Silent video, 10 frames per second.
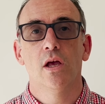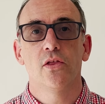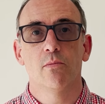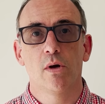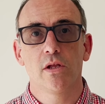
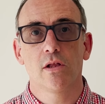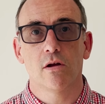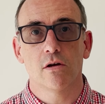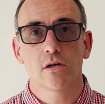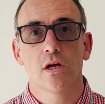The
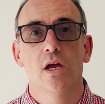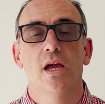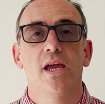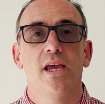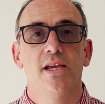monologue
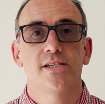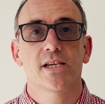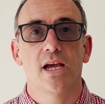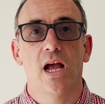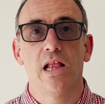
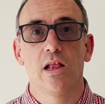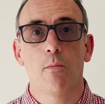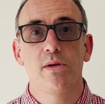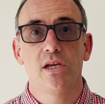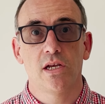is a
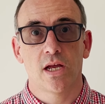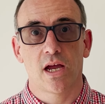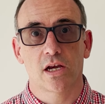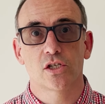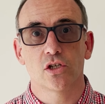lobbying
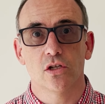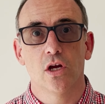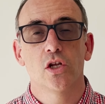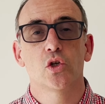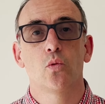
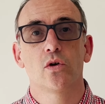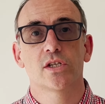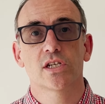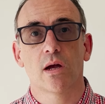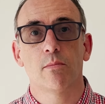action
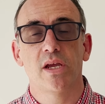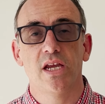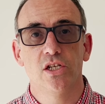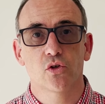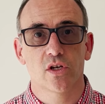towards some
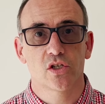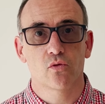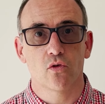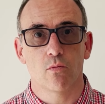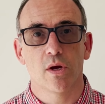interest
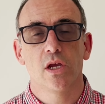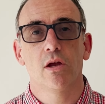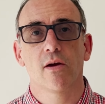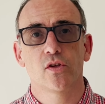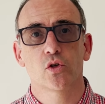group. You
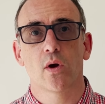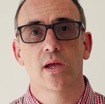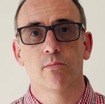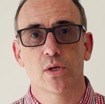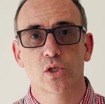have to try
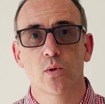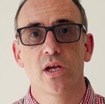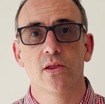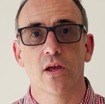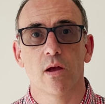and
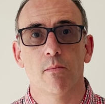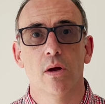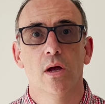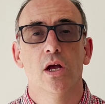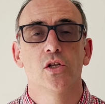persuade
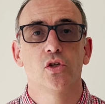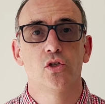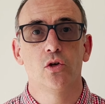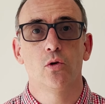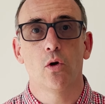them to
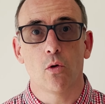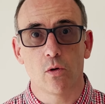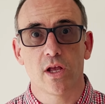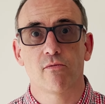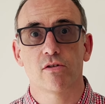do
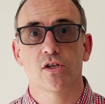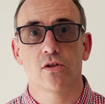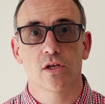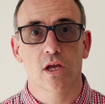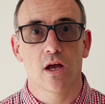whatever is on
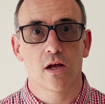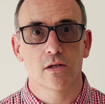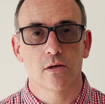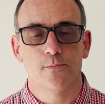the card.